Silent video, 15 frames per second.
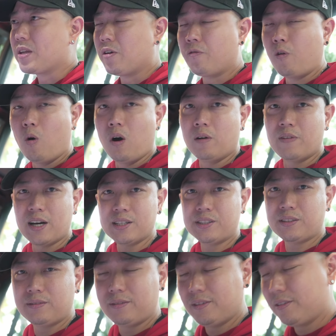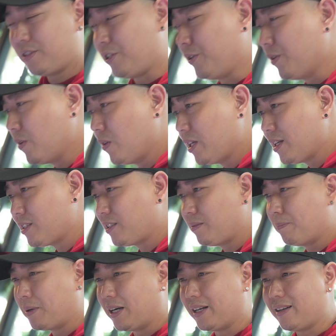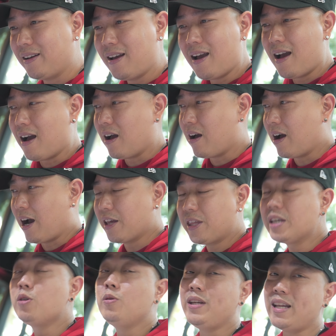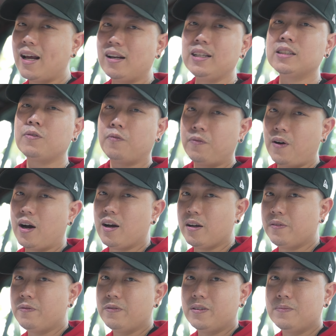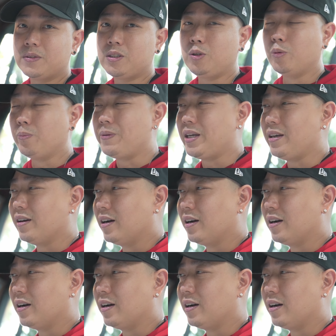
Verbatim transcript: 4 of us to do this, but I think you need at least 5 to be